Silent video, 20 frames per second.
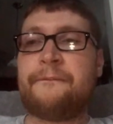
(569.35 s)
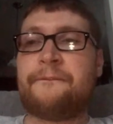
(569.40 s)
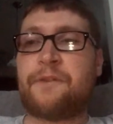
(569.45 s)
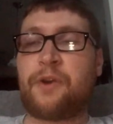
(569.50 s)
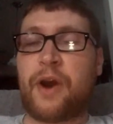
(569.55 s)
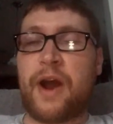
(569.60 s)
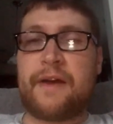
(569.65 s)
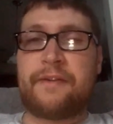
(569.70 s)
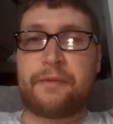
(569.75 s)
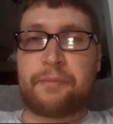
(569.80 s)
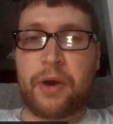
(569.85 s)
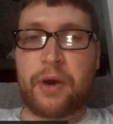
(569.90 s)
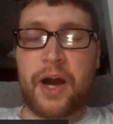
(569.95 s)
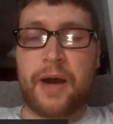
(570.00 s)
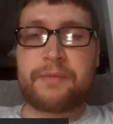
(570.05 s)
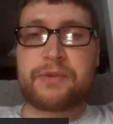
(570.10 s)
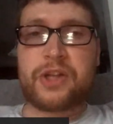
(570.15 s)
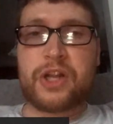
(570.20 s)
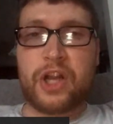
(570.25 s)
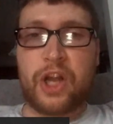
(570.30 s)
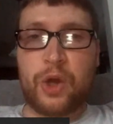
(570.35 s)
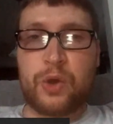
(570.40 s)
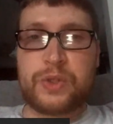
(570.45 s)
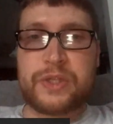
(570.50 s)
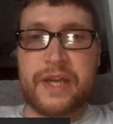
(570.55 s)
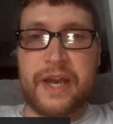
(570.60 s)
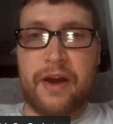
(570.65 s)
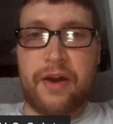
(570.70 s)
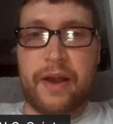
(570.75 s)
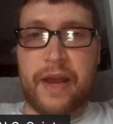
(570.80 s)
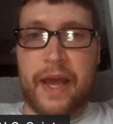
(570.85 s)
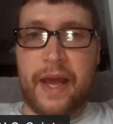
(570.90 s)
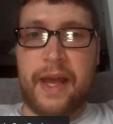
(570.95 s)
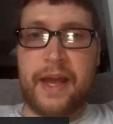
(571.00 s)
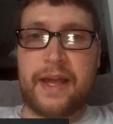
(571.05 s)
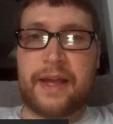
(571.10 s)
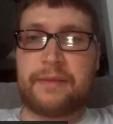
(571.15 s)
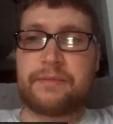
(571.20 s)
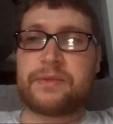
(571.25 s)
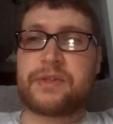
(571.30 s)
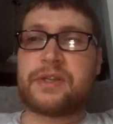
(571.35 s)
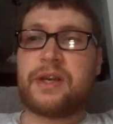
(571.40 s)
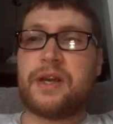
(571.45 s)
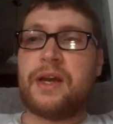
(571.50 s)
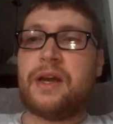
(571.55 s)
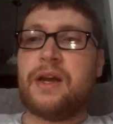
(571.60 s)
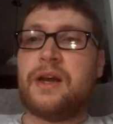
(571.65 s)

They're having problems closing out games.